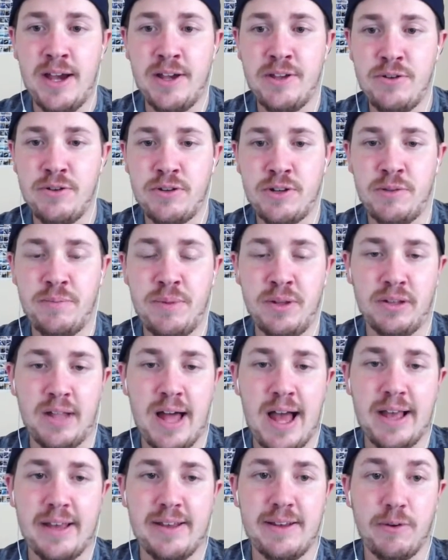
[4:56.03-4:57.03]
you could be
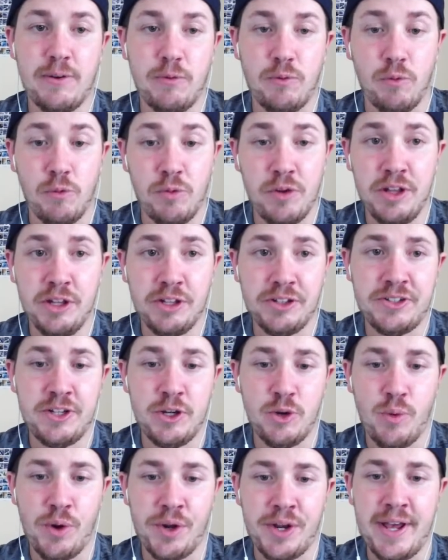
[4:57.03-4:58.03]
lacking a real
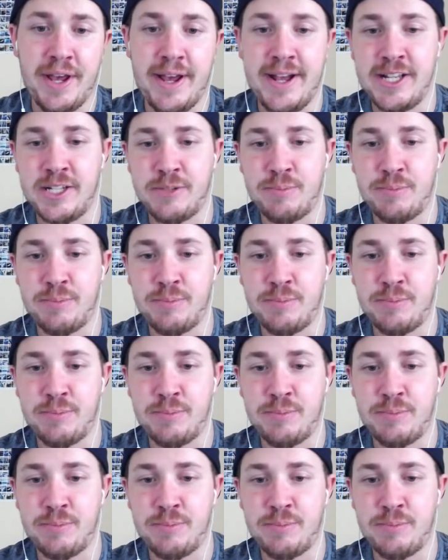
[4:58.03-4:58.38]
tier one ace,